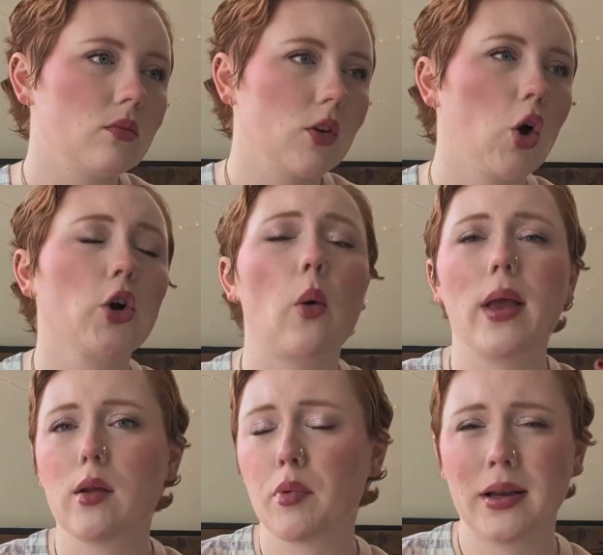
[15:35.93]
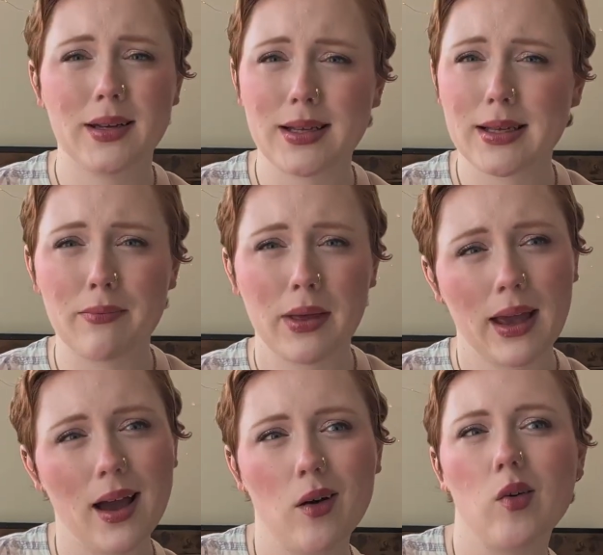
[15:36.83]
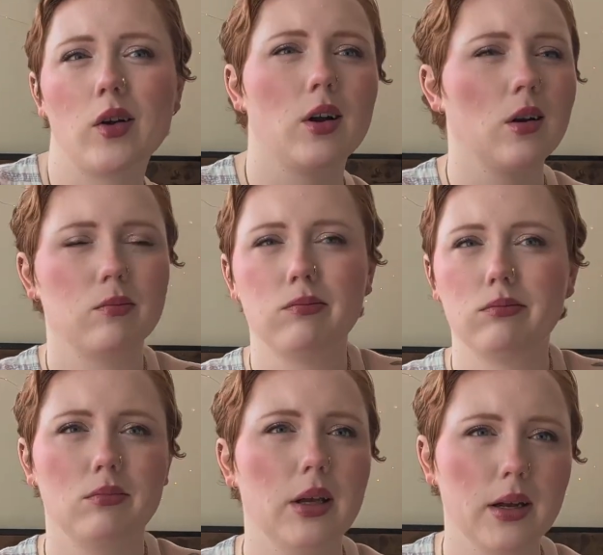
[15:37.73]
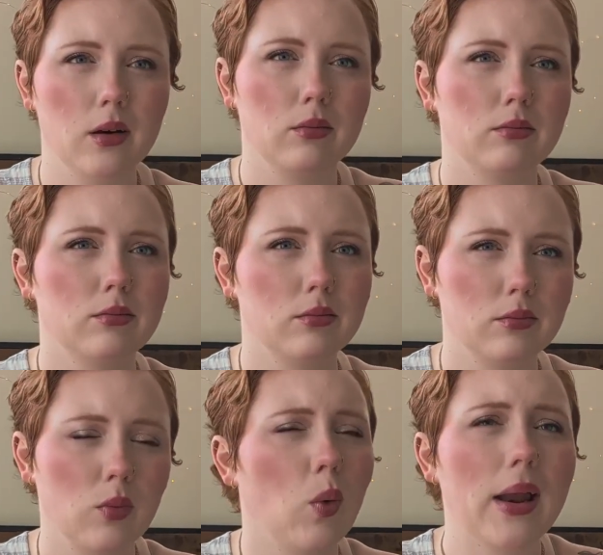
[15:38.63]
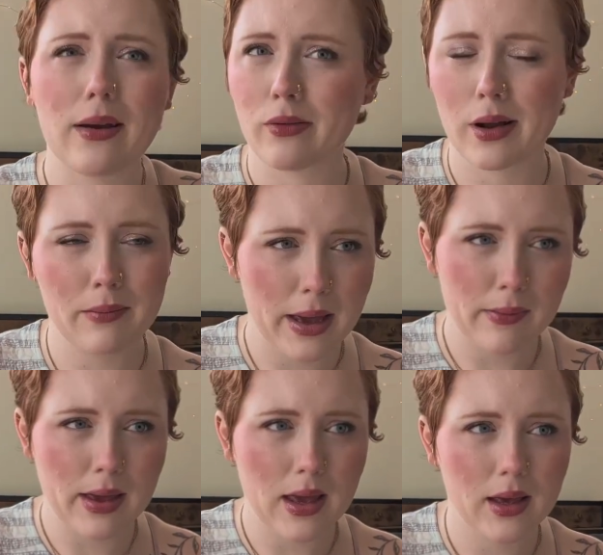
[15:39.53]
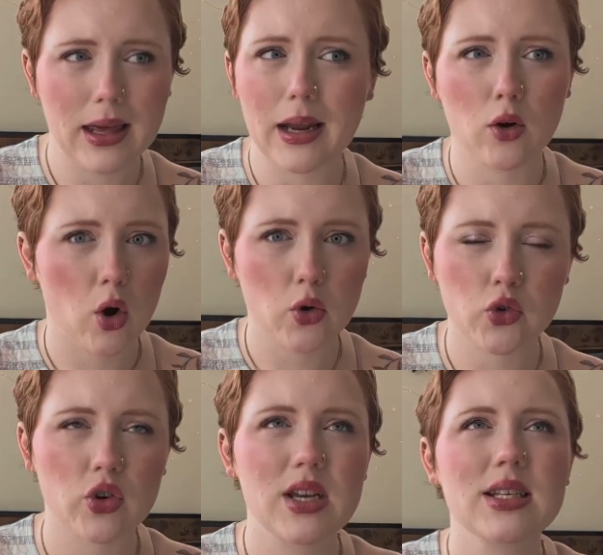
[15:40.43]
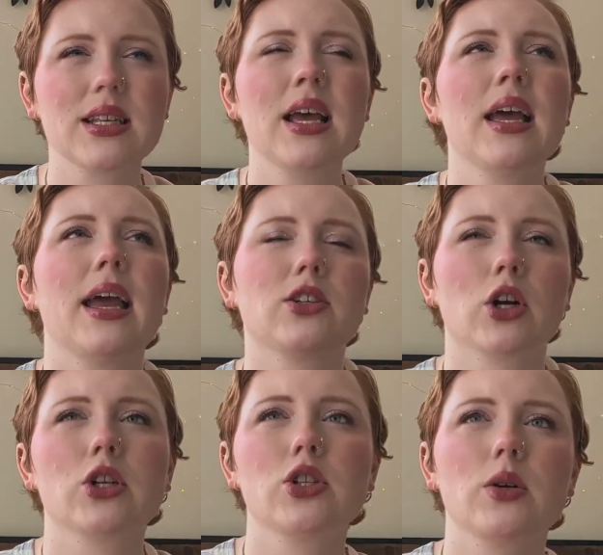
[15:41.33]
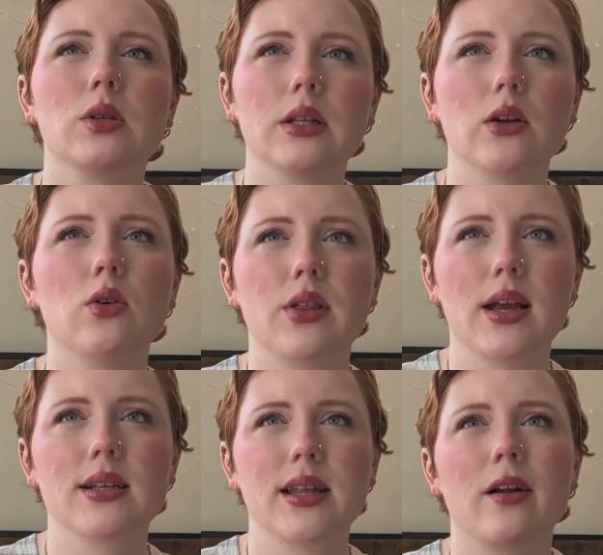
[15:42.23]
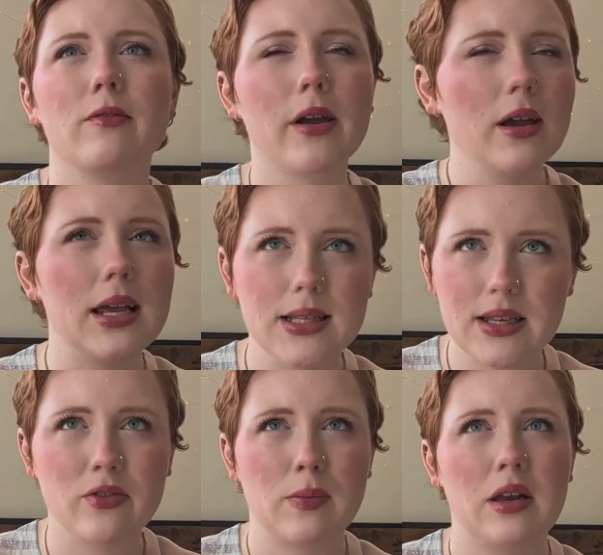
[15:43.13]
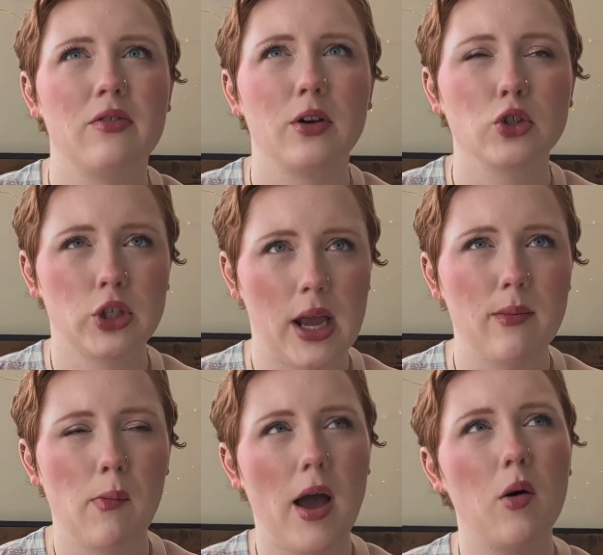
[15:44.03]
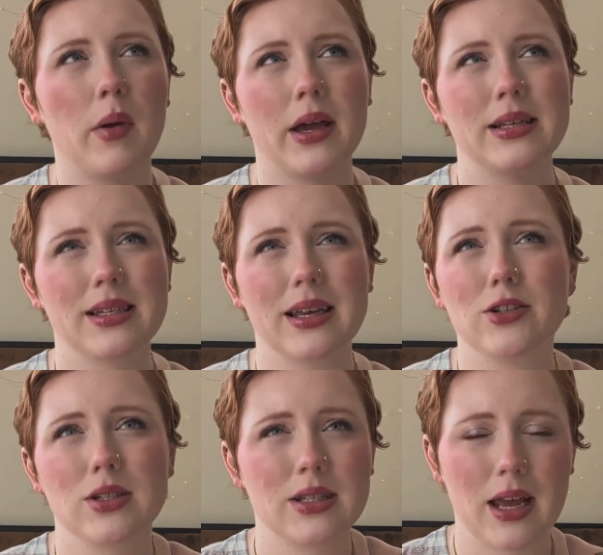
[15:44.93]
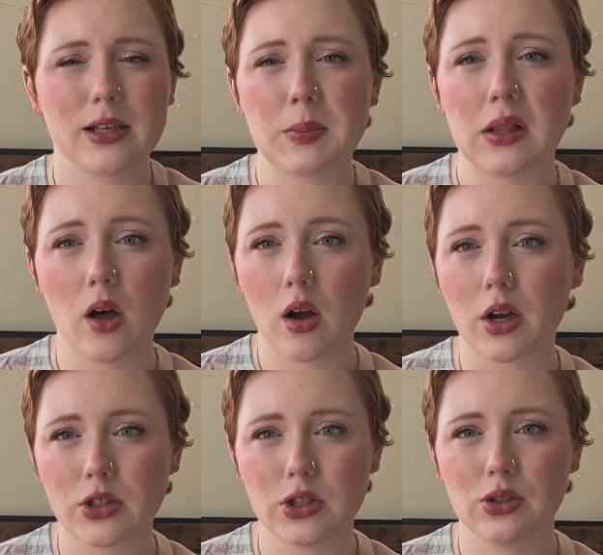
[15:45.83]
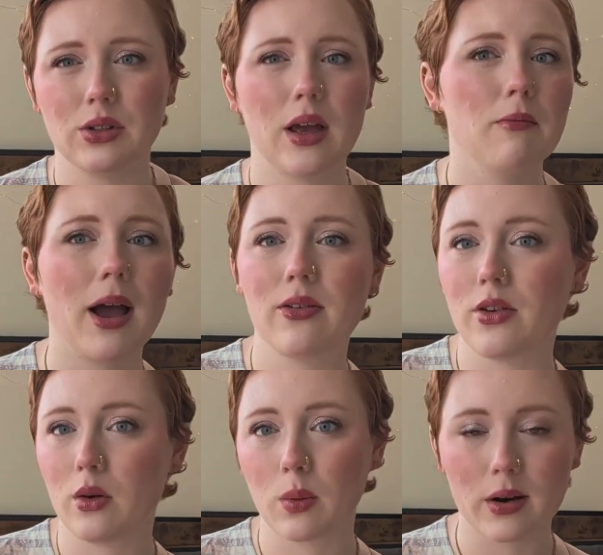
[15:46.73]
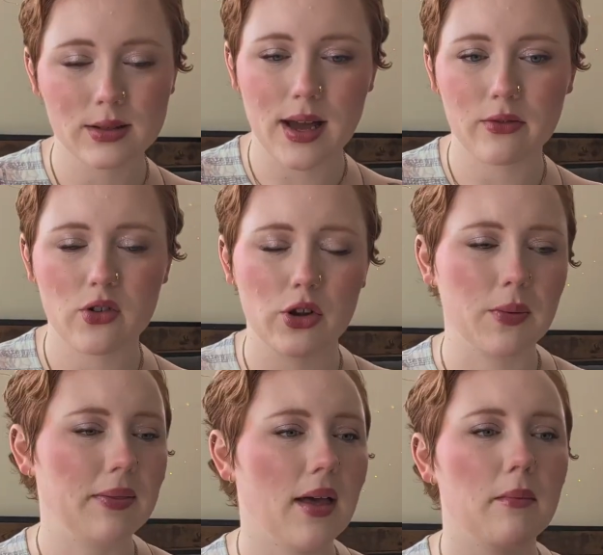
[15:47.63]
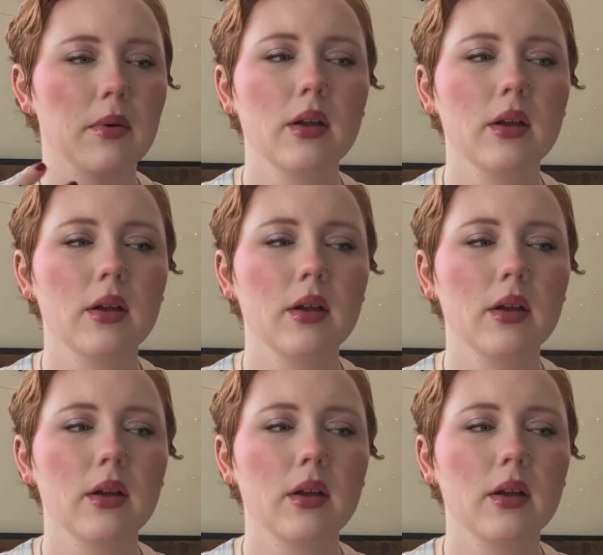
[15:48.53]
or going and printing something out, or, you know, whatever it may be, getting groceries. It turns those little things that are very easy for me to feel shame about because it just takes me longer to do them. I feel worse after doing them.